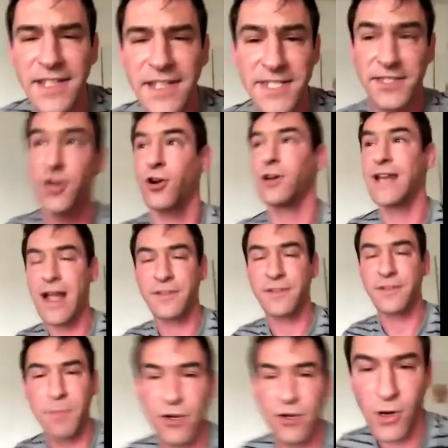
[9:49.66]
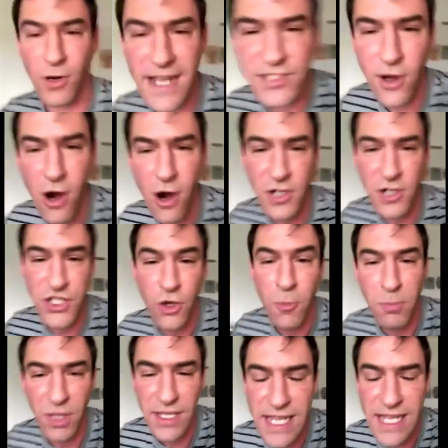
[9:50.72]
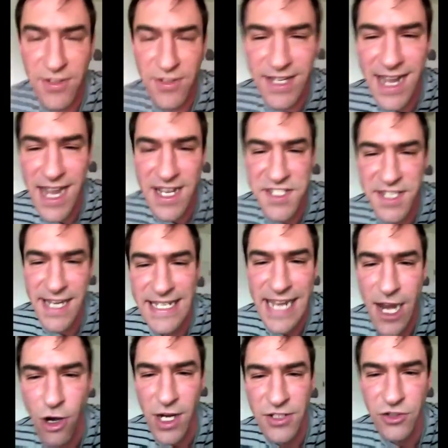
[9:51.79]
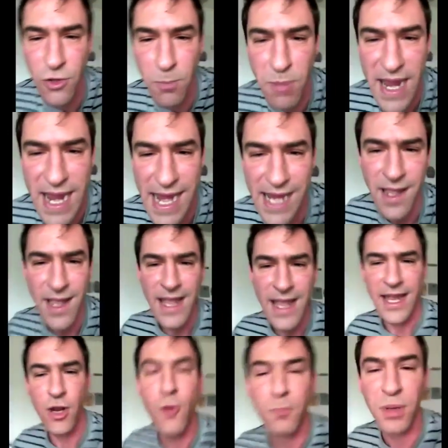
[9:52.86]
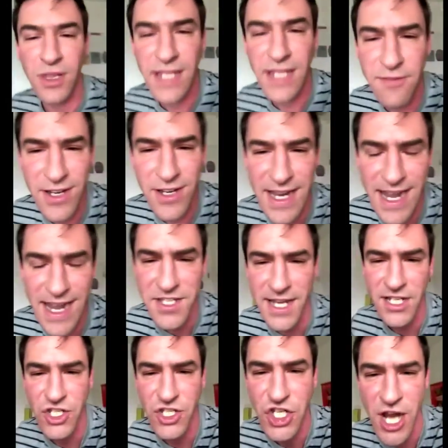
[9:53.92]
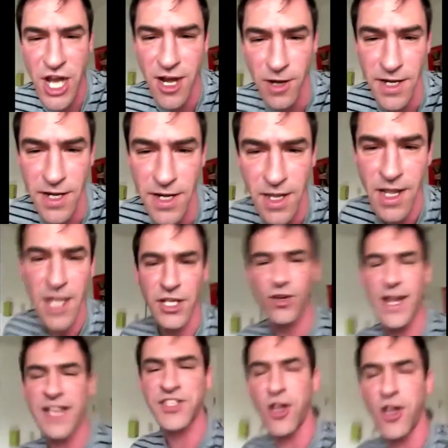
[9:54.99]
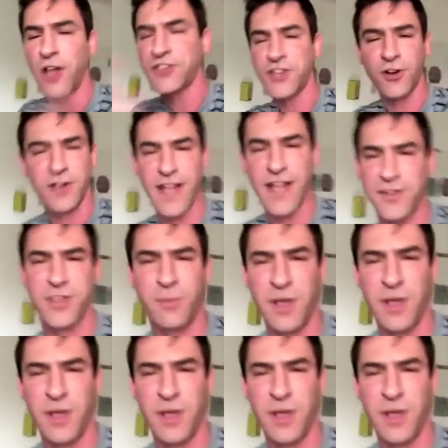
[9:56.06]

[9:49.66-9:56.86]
out to be retards who believe in guys like Eric Dubé and who believe in guys like Jared. You guys all turned out to be fucking